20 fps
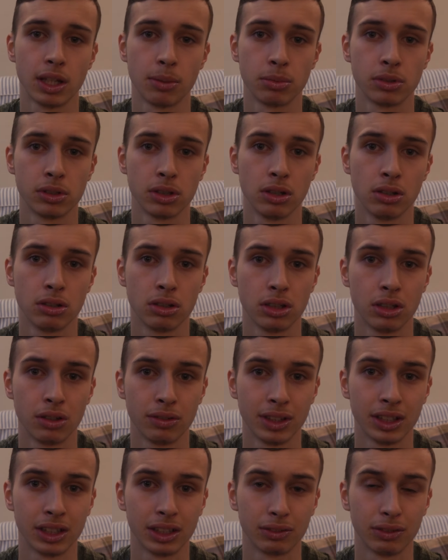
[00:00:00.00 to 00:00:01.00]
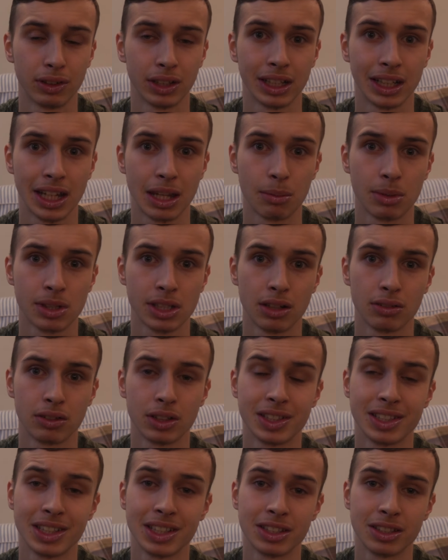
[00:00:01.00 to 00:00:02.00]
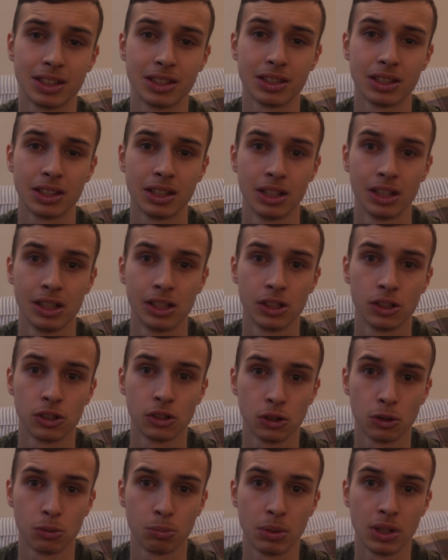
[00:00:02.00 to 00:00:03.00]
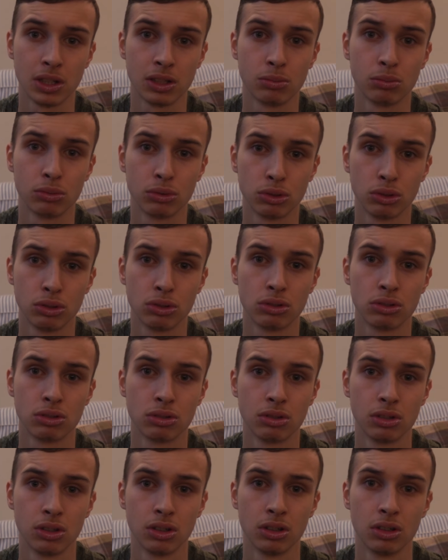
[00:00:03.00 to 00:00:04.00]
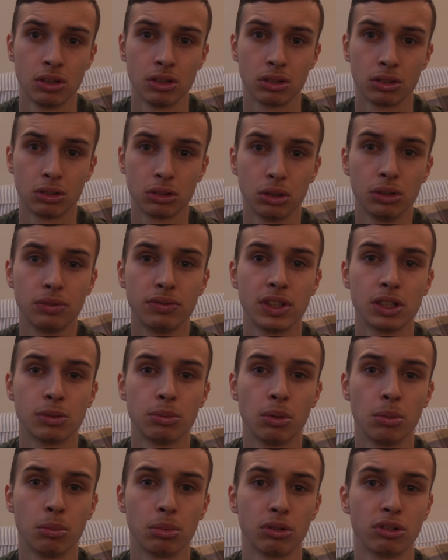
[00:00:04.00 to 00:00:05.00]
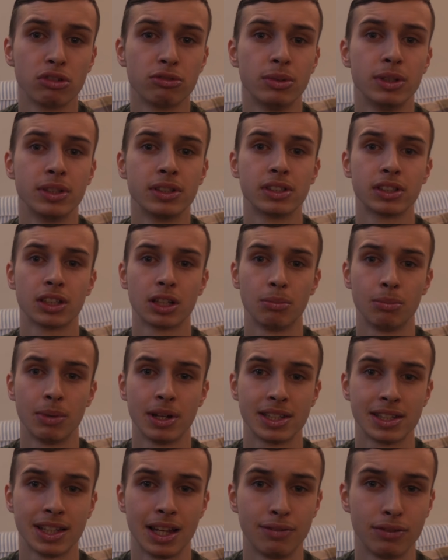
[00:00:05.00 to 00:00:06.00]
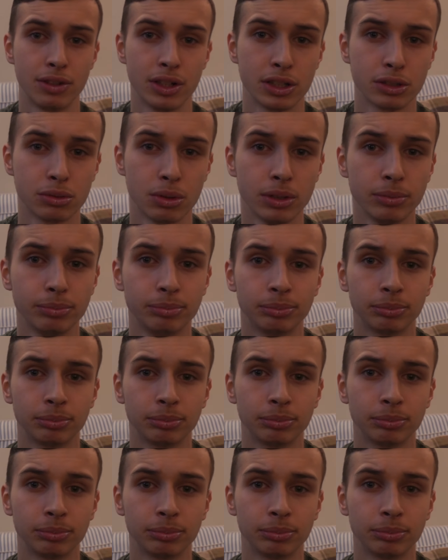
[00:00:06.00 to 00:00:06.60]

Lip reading: episode. And I think if I can keep myself consistent, should be some good visible improvements compared to that first one.